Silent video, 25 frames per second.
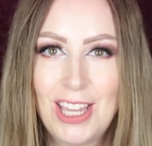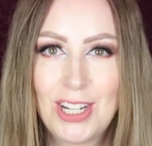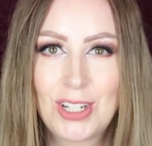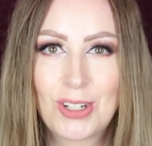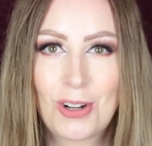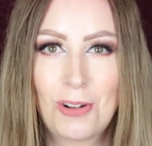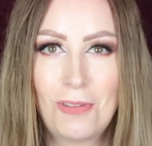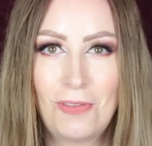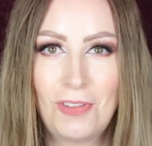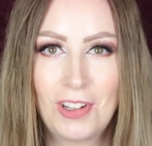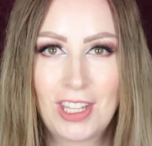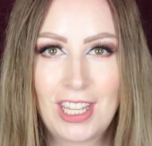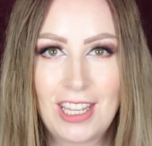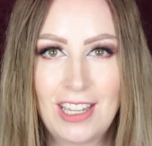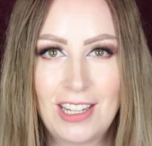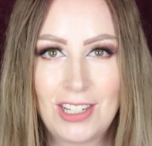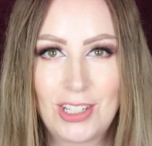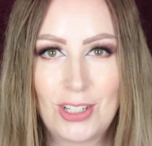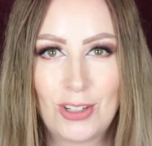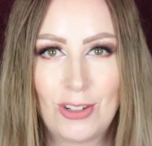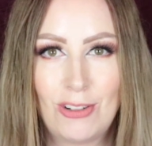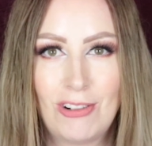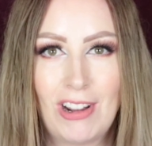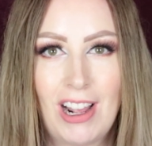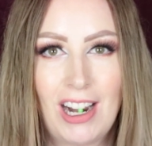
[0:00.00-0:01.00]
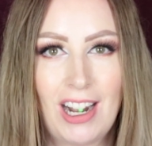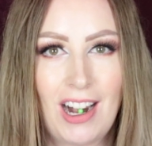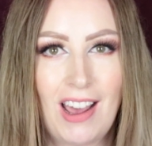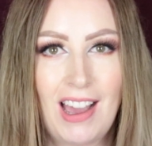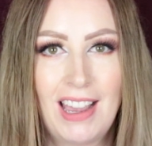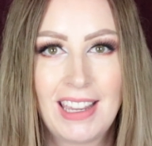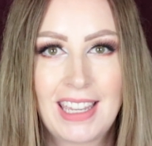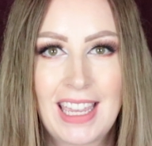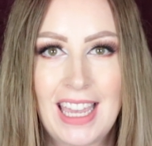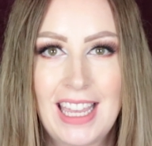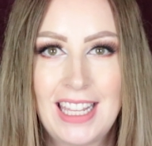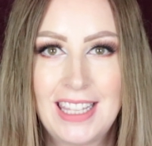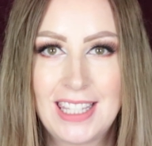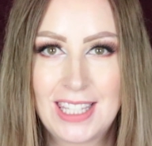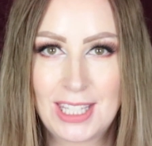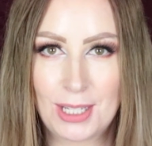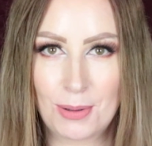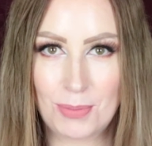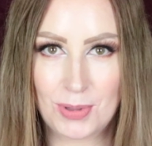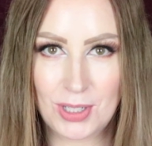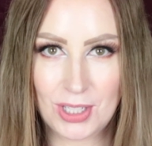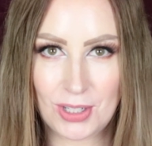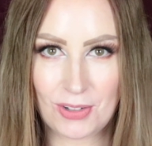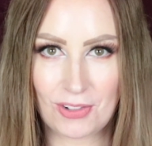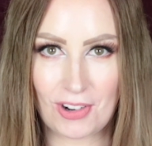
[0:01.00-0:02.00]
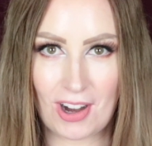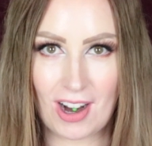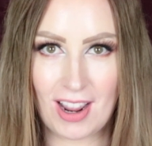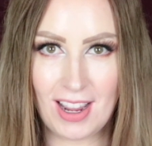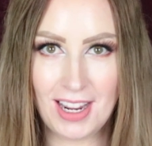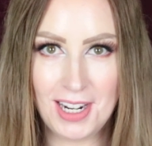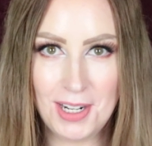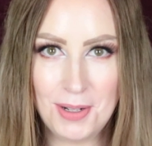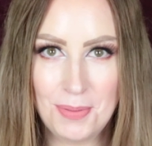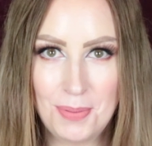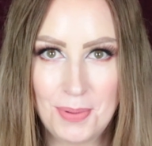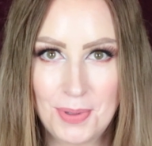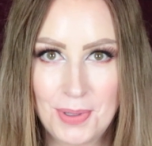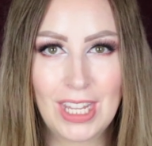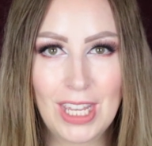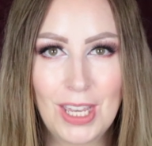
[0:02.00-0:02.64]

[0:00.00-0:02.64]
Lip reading: Don't forget to like and subscribe.